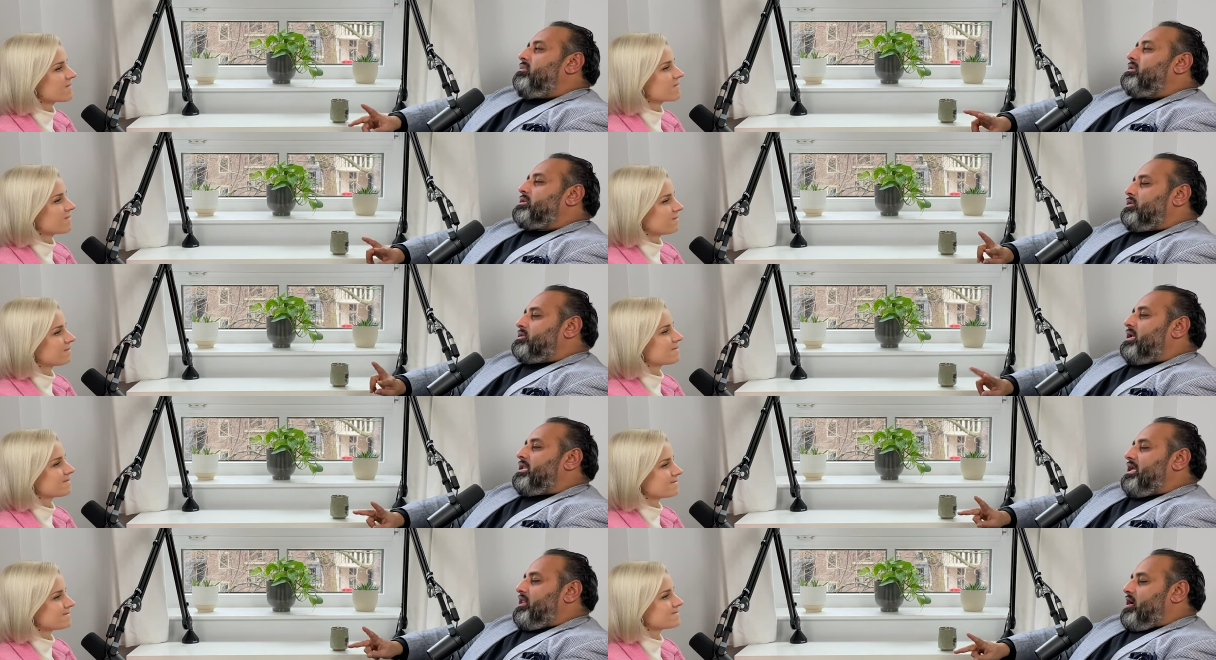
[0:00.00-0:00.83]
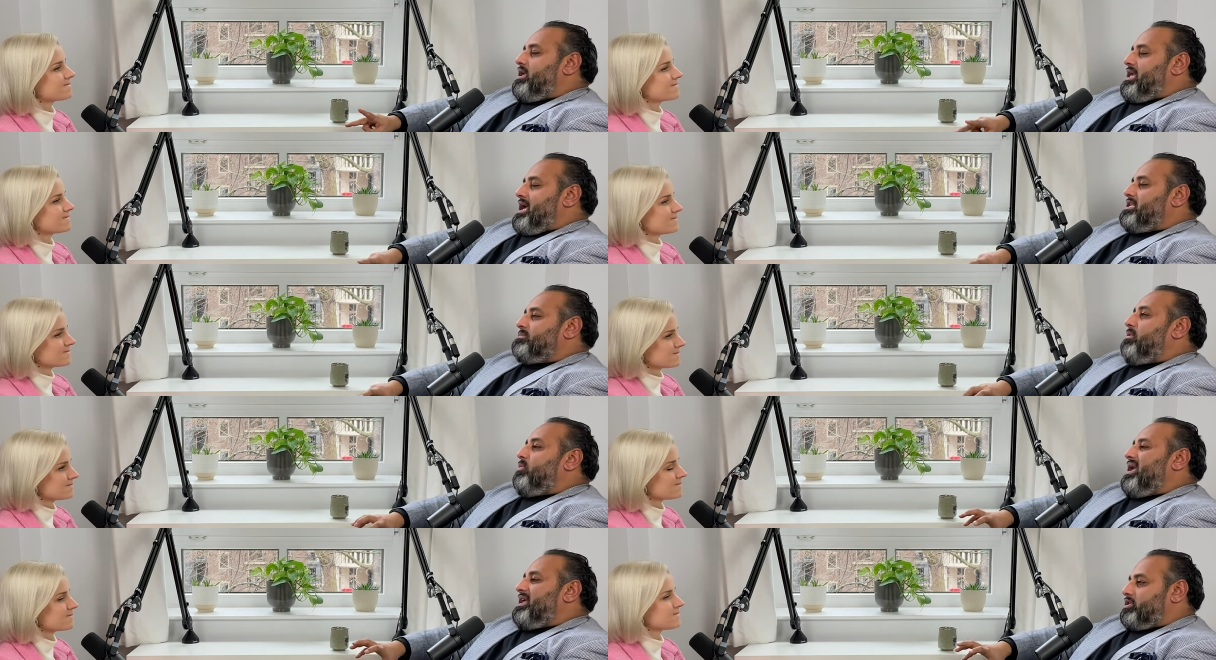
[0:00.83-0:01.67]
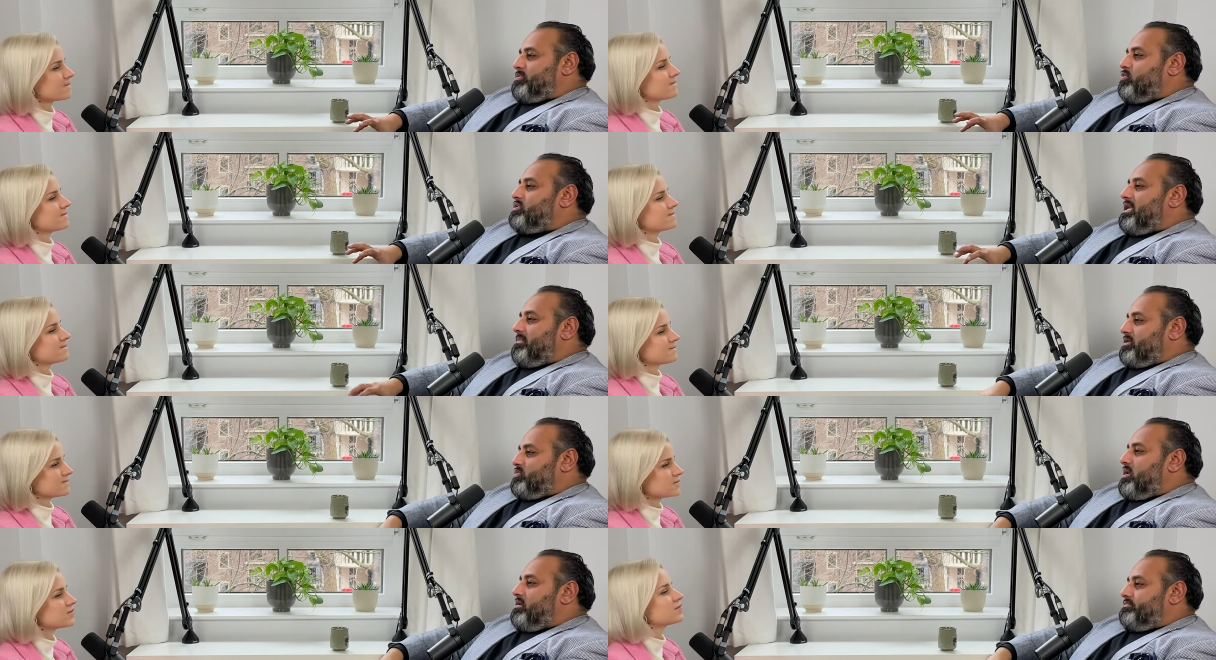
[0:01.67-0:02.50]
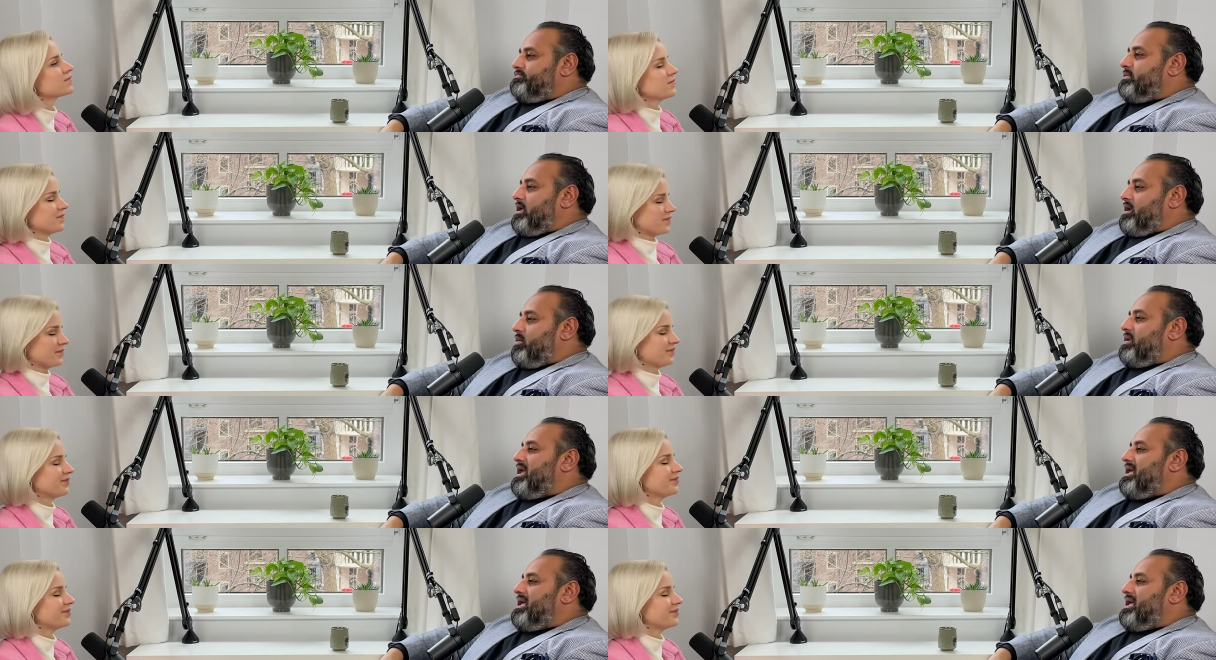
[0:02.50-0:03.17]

Speaker 1: So Sunny and I, yes, but we had a small team as well. Mm-hmm. Uh, mm-hmm. we